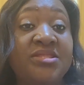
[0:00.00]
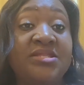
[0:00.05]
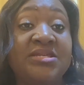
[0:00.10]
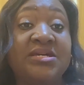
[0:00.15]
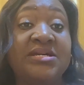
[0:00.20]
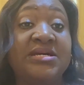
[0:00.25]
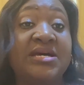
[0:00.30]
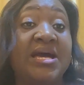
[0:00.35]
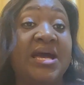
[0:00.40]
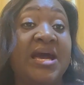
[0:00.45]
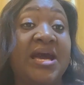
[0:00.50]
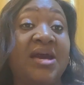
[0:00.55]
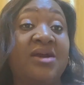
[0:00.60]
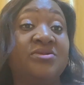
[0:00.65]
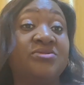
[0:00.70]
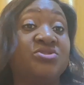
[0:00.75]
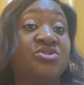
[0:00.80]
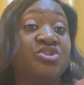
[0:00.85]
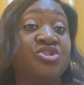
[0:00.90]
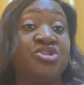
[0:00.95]
the
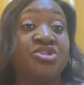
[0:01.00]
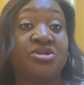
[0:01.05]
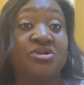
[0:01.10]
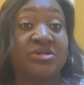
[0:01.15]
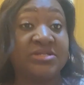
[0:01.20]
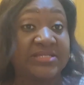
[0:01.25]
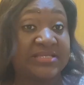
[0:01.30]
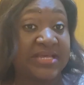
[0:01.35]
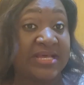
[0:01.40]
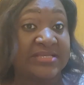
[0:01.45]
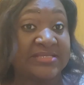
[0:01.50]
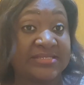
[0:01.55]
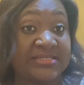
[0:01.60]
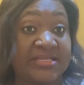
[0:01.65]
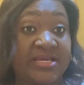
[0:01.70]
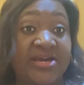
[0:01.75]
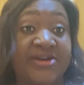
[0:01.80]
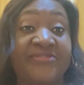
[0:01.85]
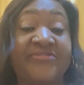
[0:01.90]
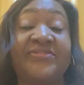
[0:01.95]
house chores
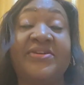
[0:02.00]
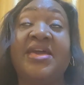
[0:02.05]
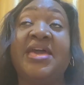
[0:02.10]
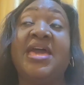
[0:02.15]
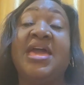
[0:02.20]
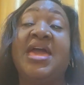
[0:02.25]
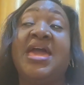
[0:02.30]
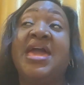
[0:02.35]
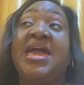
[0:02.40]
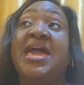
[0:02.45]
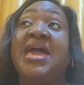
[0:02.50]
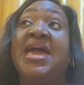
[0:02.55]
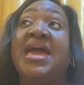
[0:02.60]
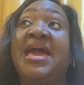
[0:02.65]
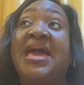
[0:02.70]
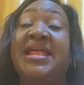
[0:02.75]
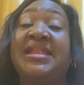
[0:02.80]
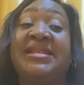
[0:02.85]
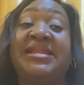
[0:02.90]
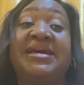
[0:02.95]
herself.
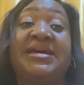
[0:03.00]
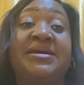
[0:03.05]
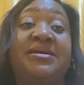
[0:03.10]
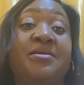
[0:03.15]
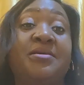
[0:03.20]
And